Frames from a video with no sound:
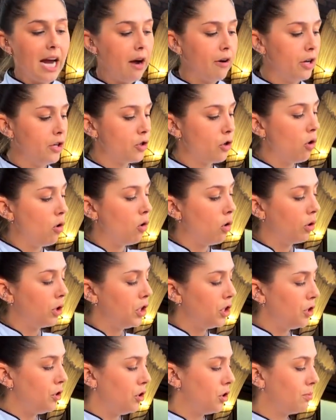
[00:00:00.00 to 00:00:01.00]
down into all
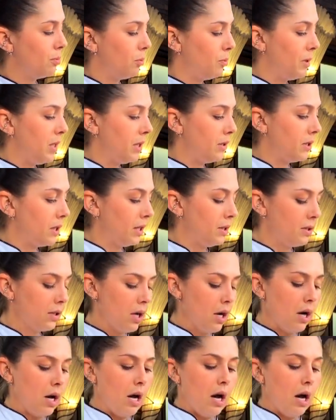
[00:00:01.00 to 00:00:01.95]
these usable pieces,